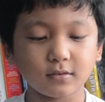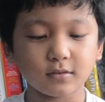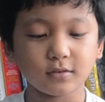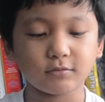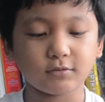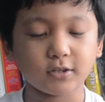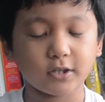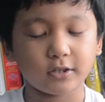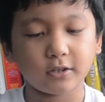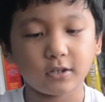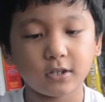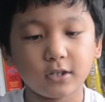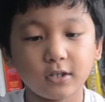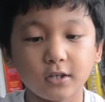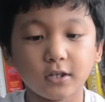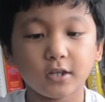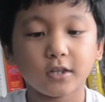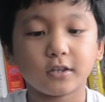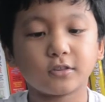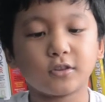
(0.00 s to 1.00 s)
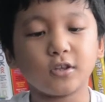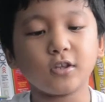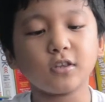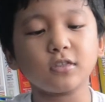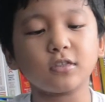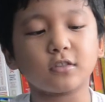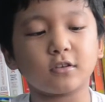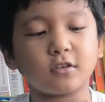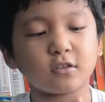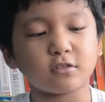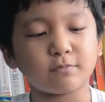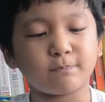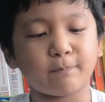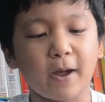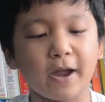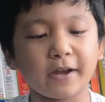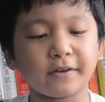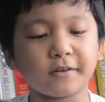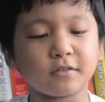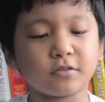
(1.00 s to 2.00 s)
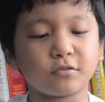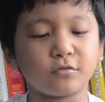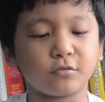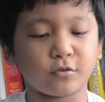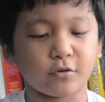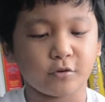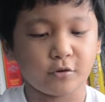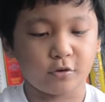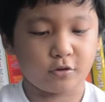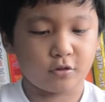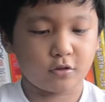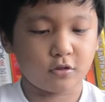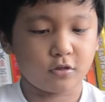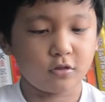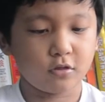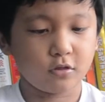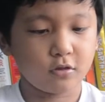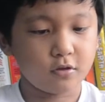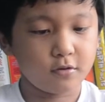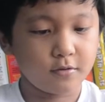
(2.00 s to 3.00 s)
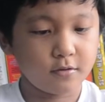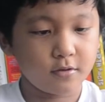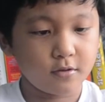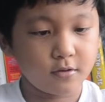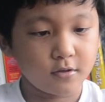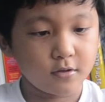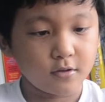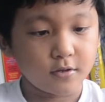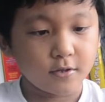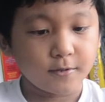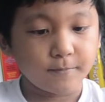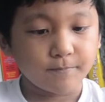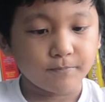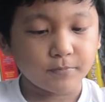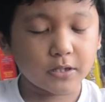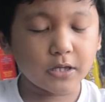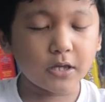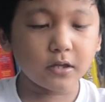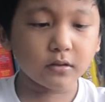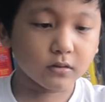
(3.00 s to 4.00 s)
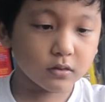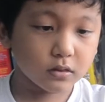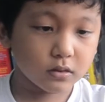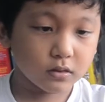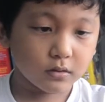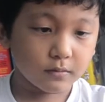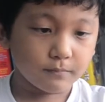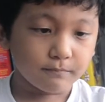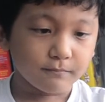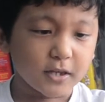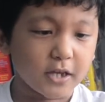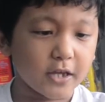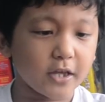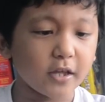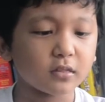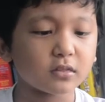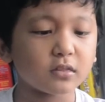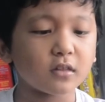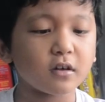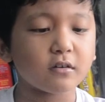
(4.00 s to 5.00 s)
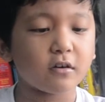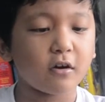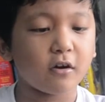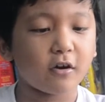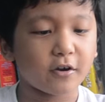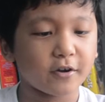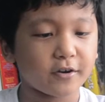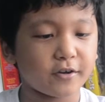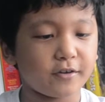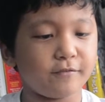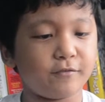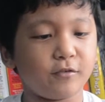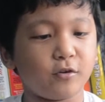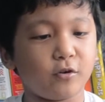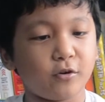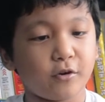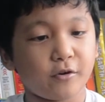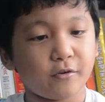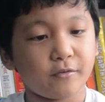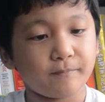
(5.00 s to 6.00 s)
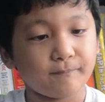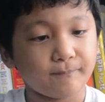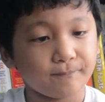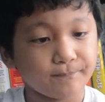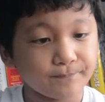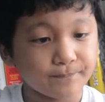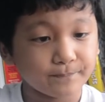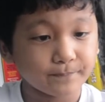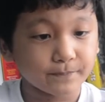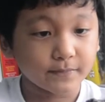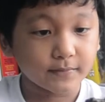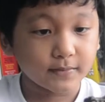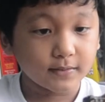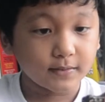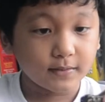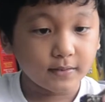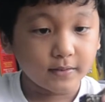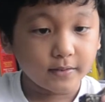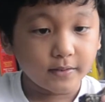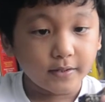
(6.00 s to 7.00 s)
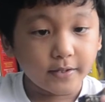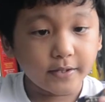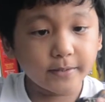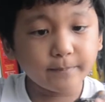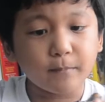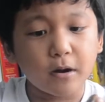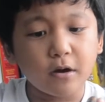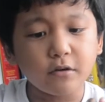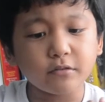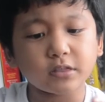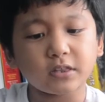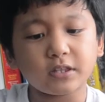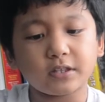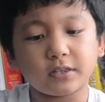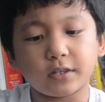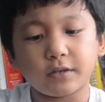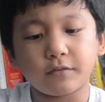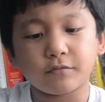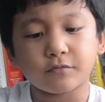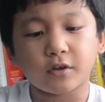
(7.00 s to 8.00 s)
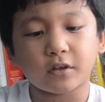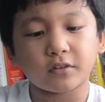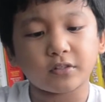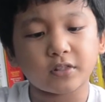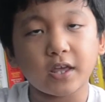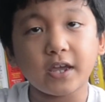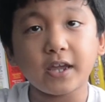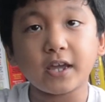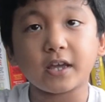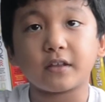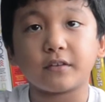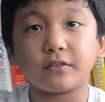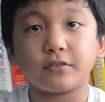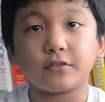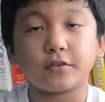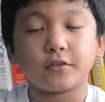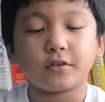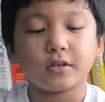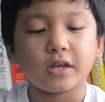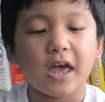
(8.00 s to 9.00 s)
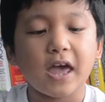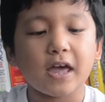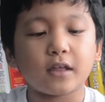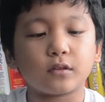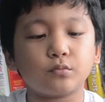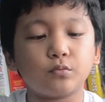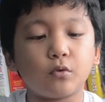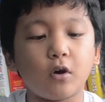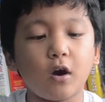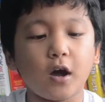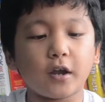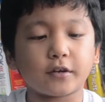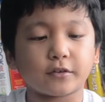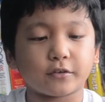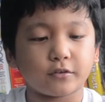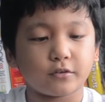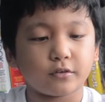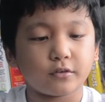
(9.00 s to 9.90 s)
Okay. This is Spinosaurus. It's a carnivore. It mostly lives on land and water.